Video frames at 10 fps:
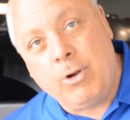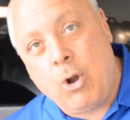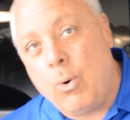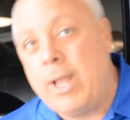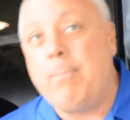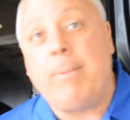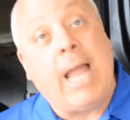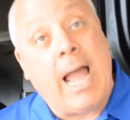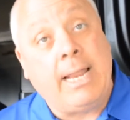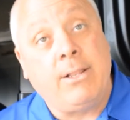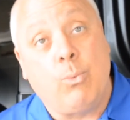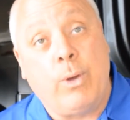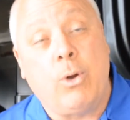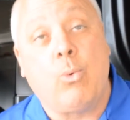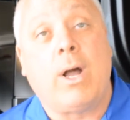go in behind the
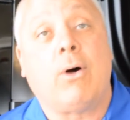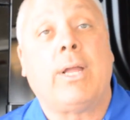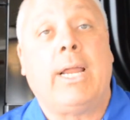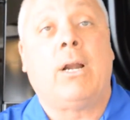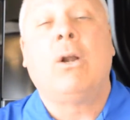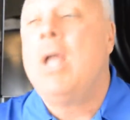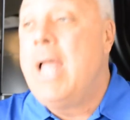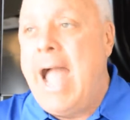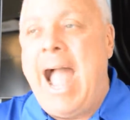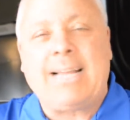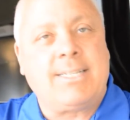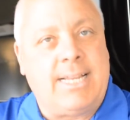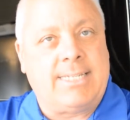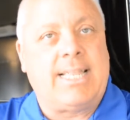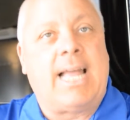wheel well here,
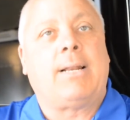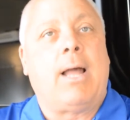access that